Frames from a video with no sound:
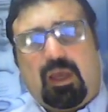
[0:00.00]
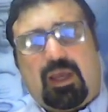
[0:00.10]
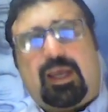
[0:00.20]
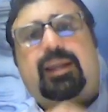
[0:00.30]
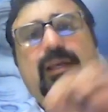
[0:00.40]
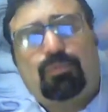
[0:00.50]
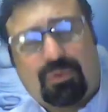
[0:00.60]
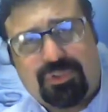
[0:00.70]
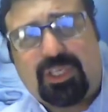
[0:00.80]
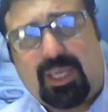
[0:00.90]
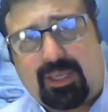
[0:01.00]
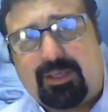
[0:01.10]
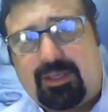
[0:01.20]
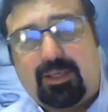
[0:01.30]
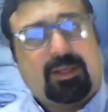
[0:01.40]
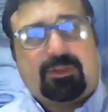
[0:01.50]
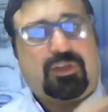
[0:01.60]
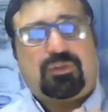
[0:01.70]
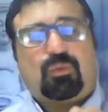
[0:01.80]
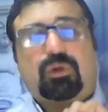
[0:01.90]
And as we'll see,
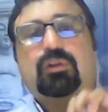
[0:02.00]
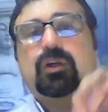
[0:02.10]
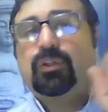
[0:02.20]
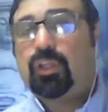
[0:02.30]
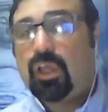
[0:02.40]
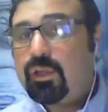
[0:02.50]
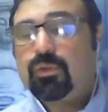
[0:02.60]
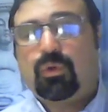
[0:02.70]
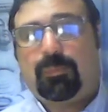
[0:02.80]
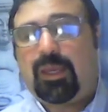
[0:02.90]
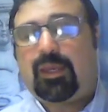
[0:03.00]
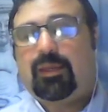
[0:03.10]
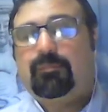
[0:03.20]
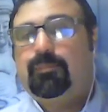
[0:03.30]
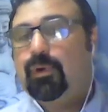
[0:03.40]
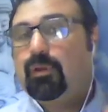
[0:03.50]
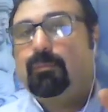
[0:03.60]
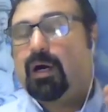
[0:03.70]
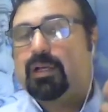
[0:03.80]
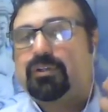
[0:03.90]
this will continue to be pretty
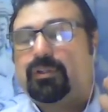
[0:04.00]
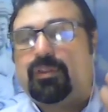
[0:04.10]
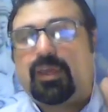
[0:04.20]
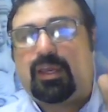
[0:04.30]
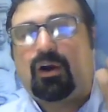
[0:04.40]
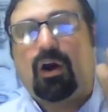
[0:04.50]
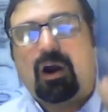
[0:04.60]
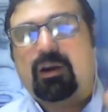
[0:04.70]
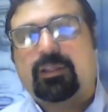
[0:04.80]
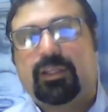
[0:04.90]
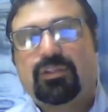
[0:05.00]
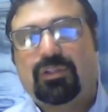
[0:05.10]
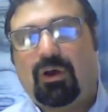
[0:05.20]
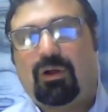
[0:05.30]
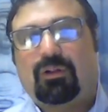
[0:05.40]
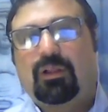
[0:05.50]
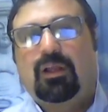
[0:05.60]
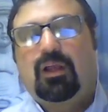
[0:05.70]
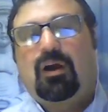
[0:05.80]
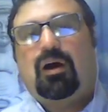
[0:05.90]
much the heart and soul
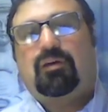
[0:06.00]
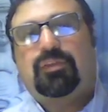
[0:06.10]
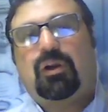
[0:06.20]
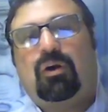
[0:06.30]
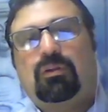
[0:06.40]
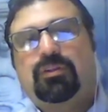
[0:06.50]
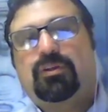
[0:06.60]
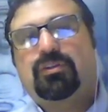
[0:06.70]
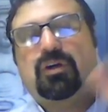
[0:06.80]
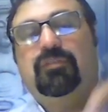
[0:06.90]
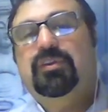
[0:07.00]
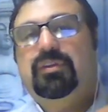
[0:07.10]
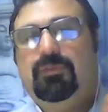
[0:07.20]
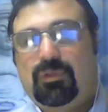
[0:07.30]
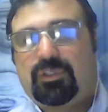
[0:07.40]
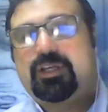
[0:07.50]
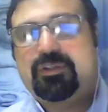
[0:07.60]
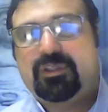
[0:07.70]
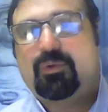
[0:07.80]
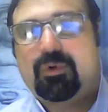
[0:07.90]
of the cultures of the
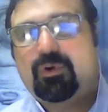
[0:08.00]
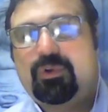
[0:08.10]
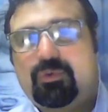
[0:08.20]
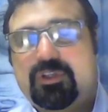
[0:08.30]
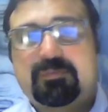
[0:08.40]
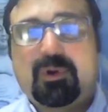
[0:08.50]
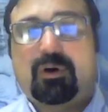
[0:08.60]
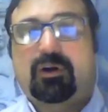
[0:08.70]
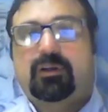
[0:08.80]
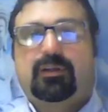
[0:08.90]
civilization that we're going to explore.